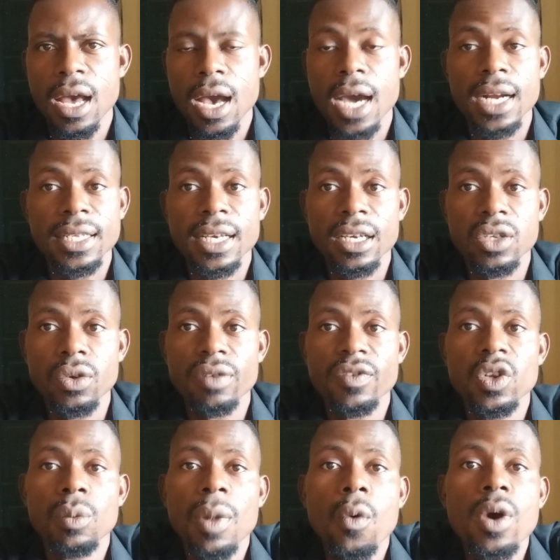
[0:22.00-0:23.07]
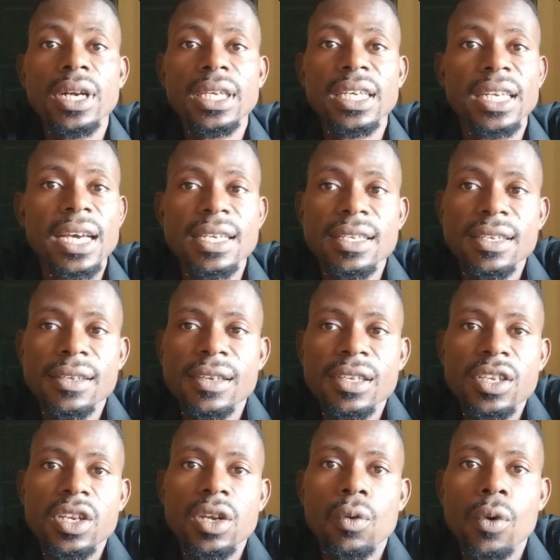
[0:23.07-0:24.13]
heart attack is one of the #1 killer diseases
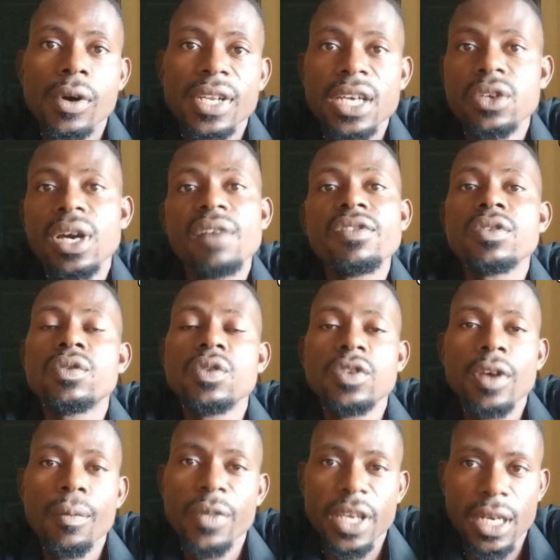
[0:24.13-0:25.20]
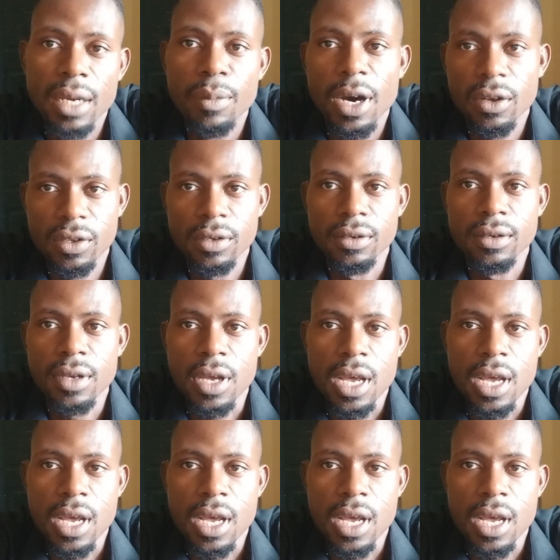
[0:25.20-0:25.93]
in the world, and you have to do something about it.